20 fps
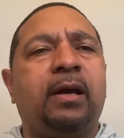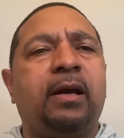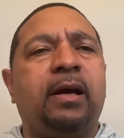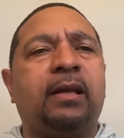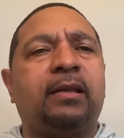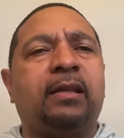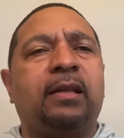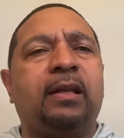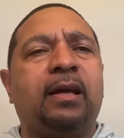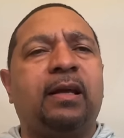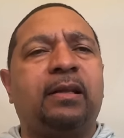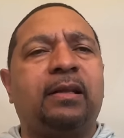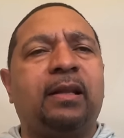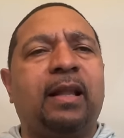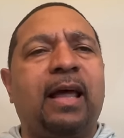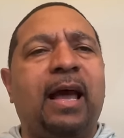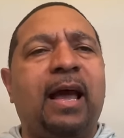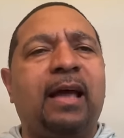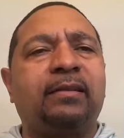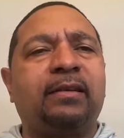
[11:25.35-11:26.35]
at the, at the
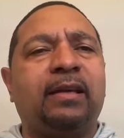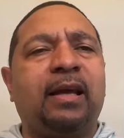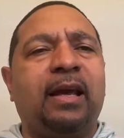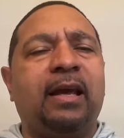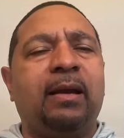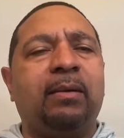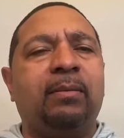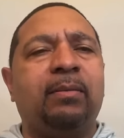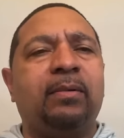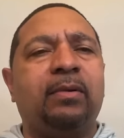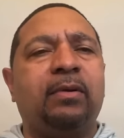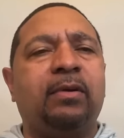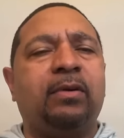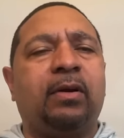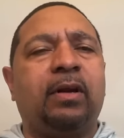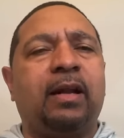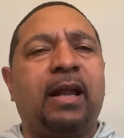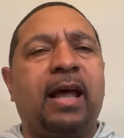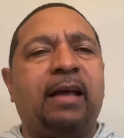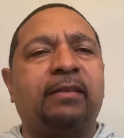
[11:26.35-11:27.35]
last game. You
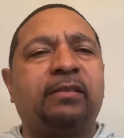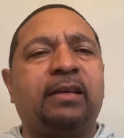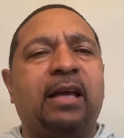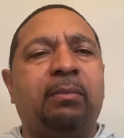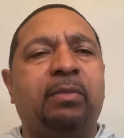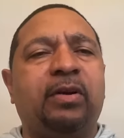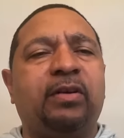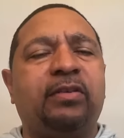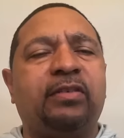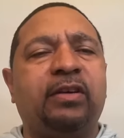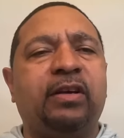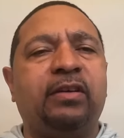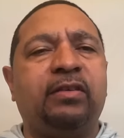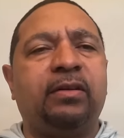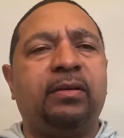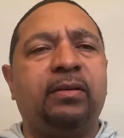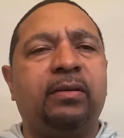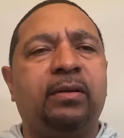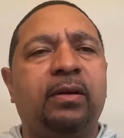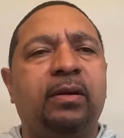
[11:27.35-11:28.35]
know, the last game of the
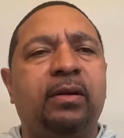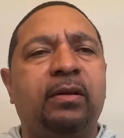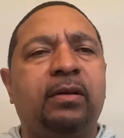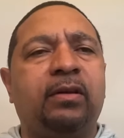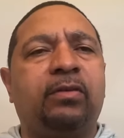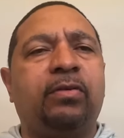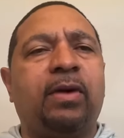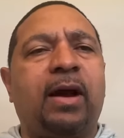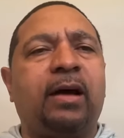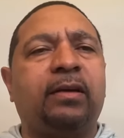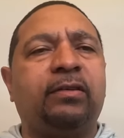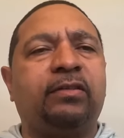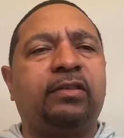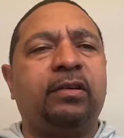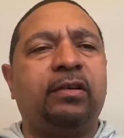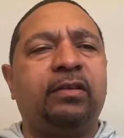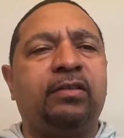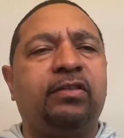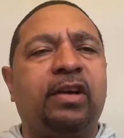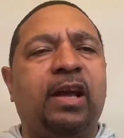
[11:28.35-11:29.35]
season, the crowd
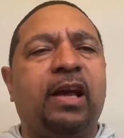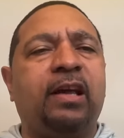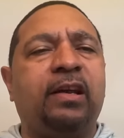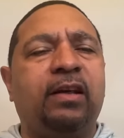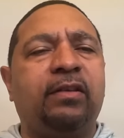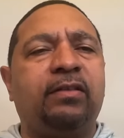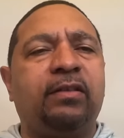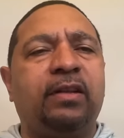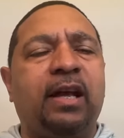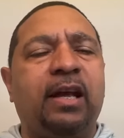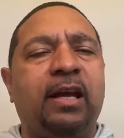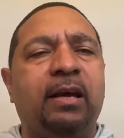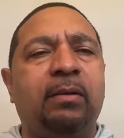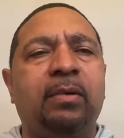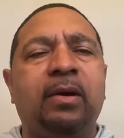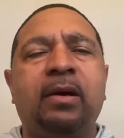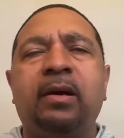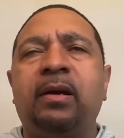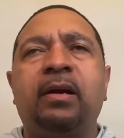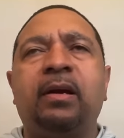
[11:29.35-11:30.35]
ch- chanting his name.